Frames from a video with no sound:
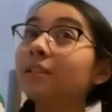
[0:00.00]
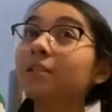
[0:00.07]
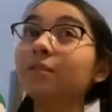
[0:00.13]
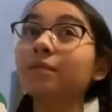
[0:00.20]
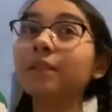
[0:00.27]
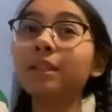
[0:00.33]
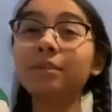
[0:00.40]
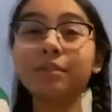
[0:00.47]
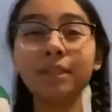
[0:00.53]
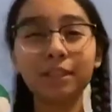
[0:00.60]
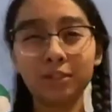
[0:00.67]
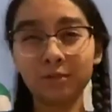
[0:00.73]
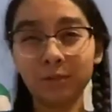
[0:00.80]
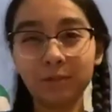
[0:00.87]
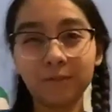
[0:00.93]
really
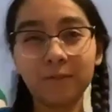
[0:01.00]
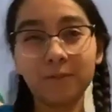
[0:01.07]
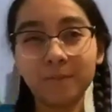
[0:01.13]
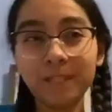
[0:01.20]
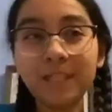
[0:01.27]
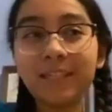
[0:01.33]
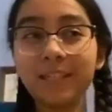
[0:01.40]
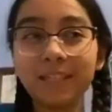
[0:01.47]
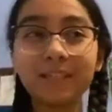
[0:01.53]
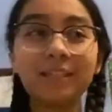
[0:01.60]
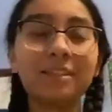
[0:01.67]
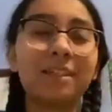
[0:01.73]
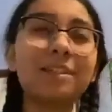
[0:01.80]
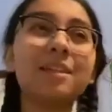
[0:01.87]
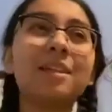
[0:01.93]
short for me because
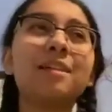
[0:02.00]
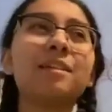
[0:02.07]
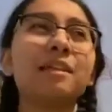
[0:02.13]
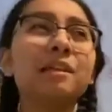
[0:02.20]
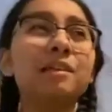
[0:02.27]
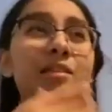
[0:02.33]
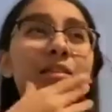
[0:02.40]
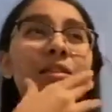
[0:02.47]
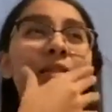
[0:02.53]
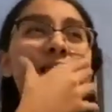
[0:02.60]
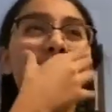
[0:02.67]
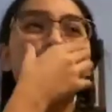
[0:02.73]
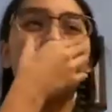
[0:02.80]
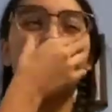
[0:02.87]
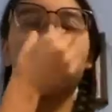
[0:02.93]
I take like
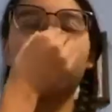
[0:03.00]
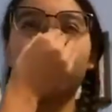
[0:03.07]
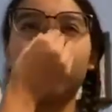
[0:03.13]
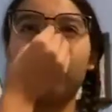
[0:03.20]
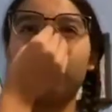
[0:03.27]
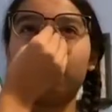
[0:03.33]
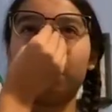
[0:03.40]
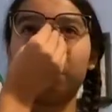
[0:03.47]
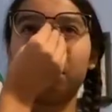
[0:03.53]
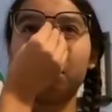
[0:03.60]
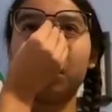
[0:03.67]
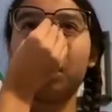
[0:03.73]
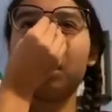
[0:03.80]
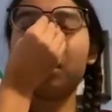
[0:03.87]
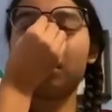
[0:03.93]

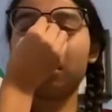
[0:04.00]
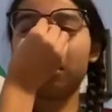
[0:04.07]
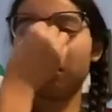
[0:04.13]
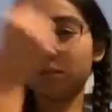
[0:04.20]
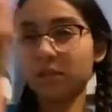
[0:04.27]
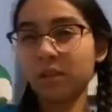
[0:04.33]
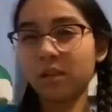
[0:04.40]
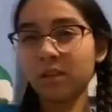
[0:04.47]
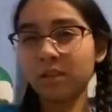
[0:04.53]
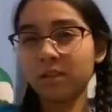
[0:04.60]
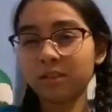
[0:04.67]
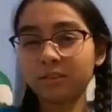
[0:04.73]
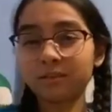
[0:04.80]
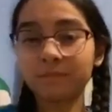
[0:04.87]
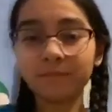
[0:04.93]
35-minute
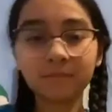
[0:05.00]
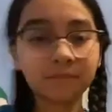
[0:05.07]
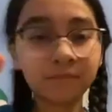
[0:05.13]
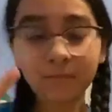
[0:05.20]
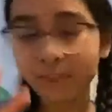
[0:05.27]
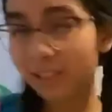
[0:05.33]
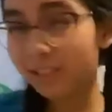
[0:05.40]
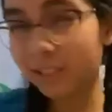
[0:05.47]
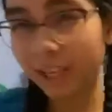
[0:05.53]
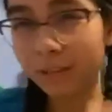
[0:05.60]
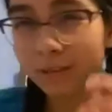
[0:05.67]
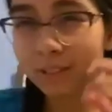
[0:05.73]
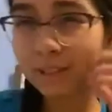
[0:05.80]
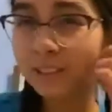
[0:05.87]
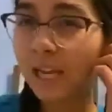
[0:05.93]
long
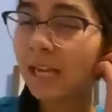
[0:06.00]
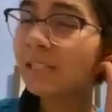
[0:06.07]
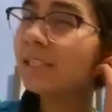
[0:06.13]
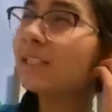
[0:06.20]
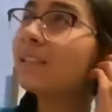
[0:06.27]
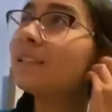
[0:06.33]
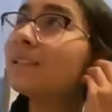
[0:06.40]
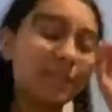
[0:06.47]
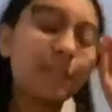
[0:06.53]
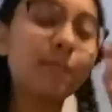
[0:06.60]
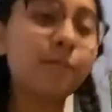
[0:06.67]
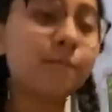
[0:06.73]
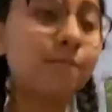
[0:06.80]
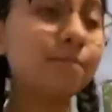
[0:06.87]
showers at least. So